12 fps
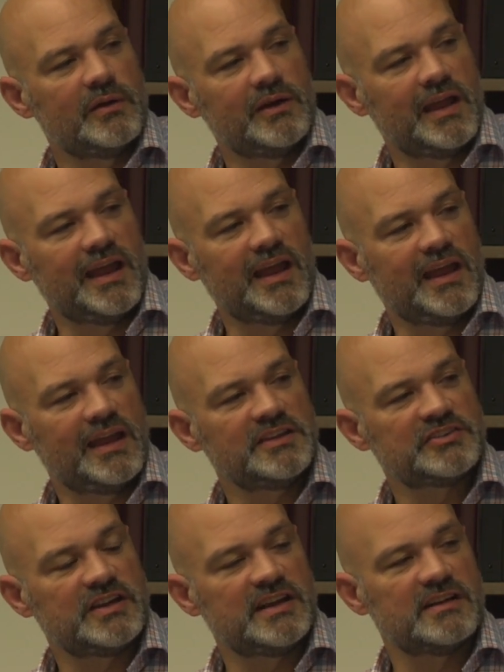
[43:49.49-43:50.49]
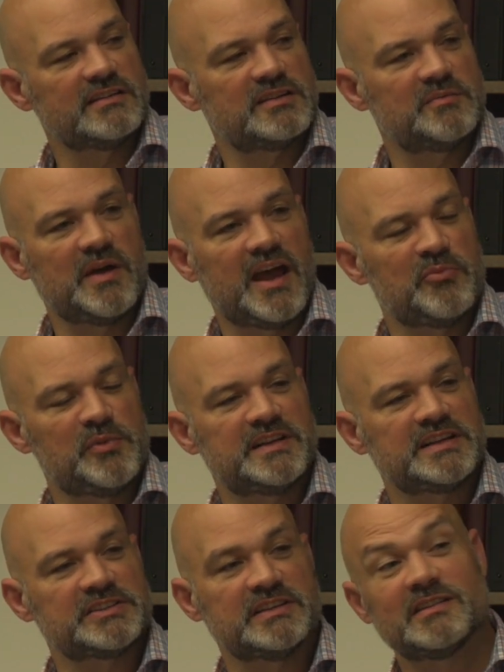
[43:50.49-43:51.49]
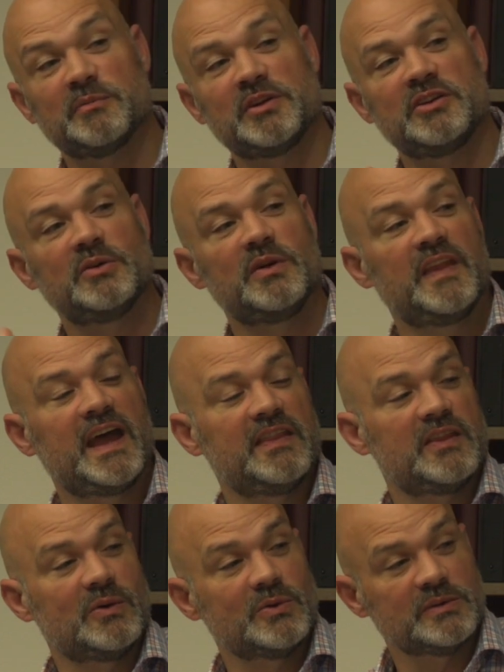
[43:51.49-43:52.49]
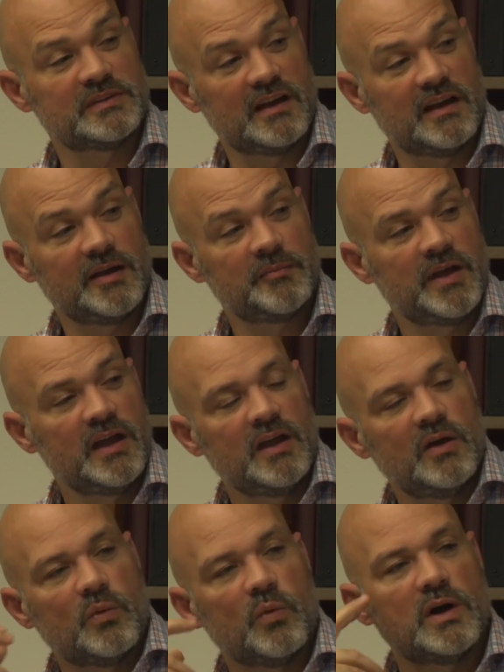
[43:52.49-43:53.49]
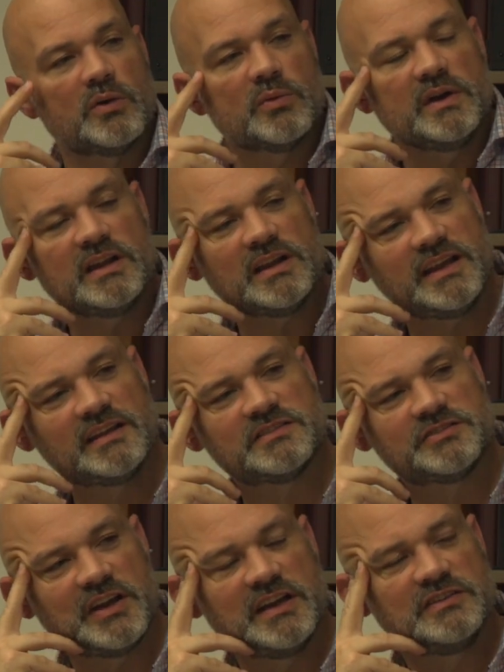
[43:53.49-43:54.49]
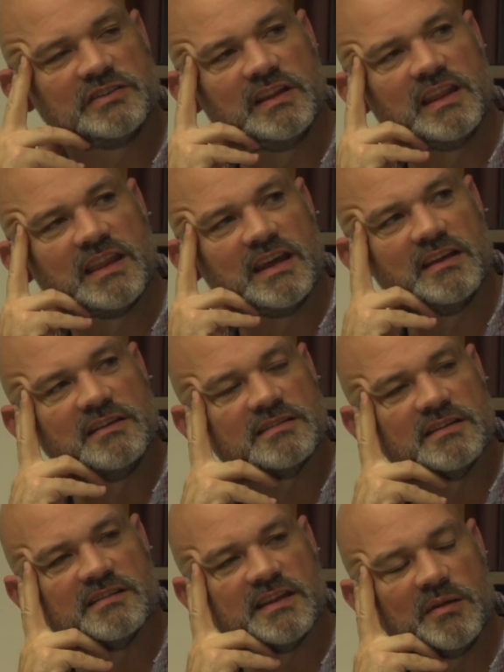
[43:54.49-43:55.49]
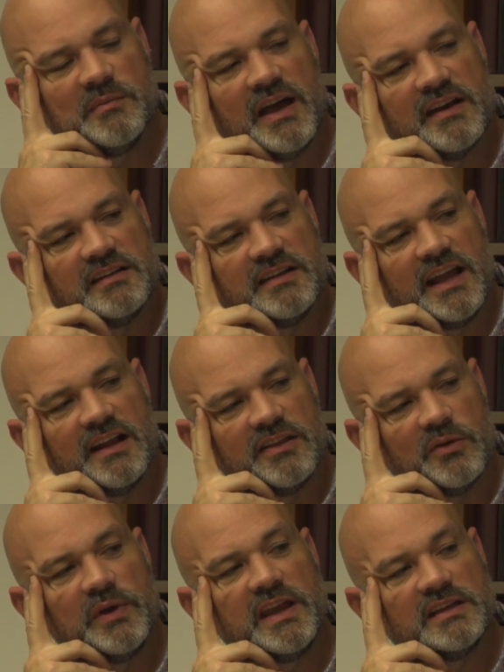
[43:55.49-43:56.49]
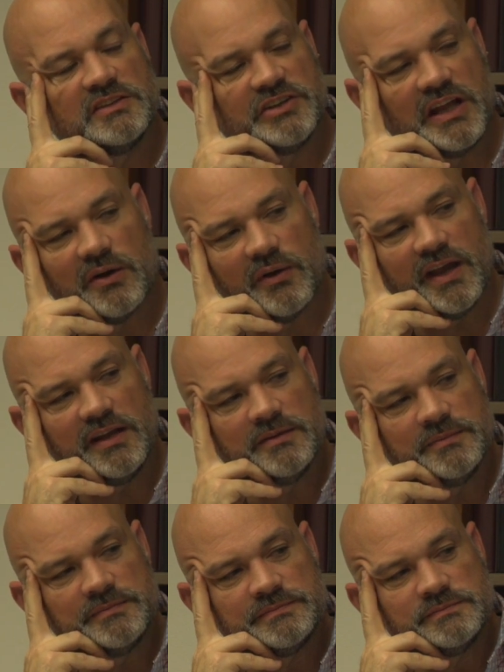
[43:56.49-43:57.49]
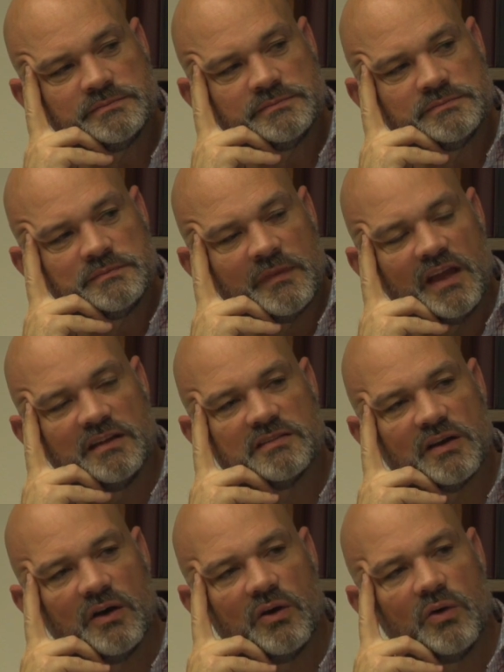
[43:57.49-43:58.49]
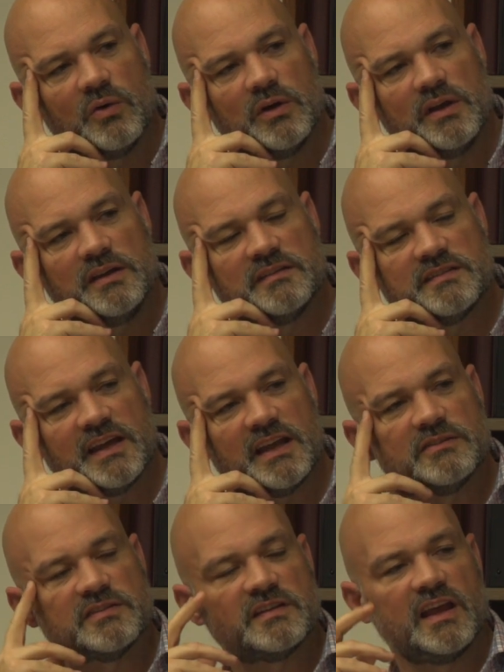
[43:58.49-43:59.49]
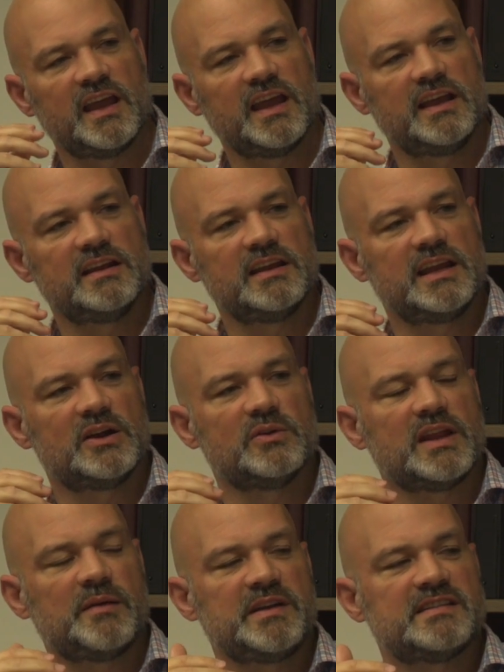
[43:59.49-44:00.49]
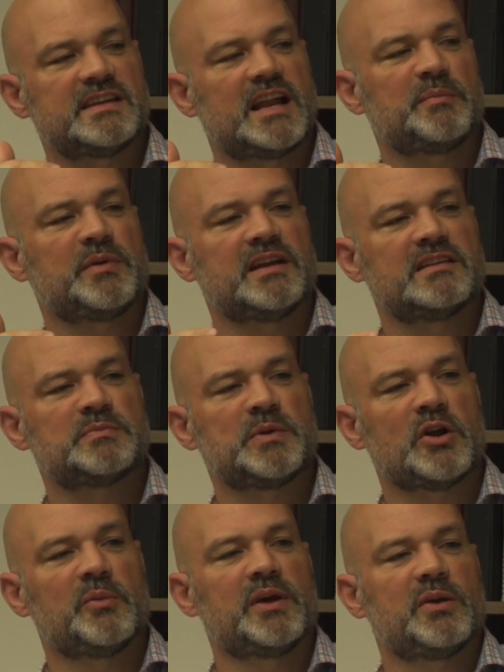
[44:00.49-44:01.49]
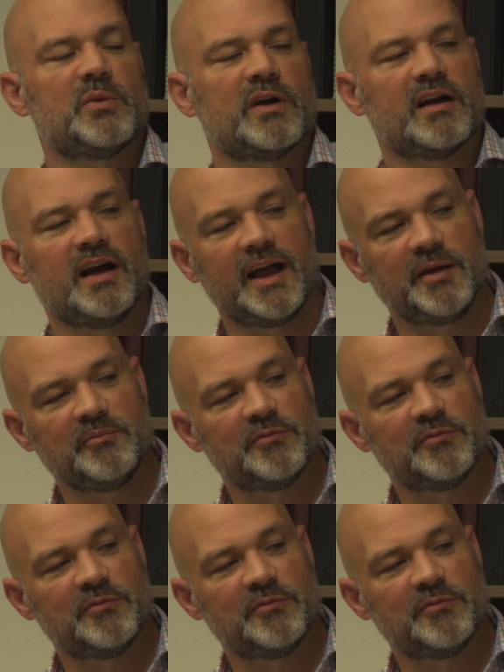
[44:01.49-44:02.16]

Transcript: engineers and mathematicians have been doing that the whole time. What really is changing things is the amount of data that we can generate. And so instead of saying, let me set up an experiment where I'm